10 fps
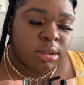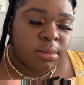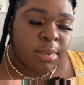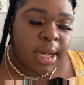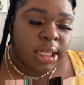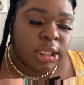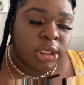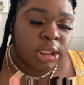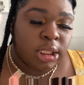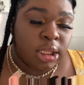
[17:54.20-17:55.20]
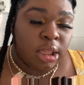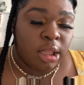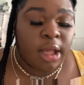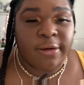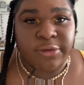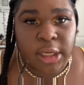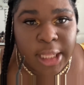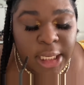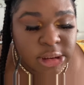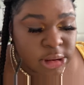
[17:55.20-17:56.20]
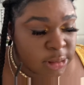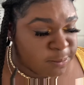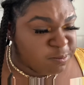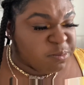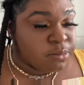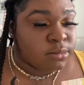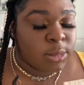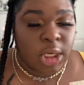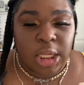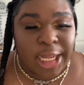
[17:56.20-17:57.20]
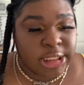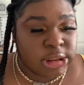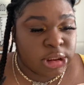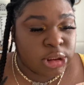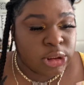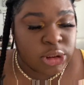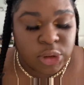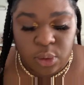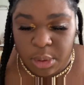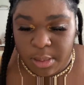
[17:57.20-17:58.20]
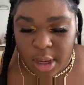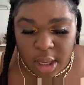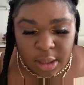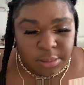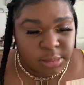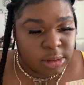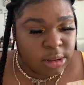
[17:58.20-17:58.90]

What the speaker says: But I literally loved her lashes. Her lashes are super bomb.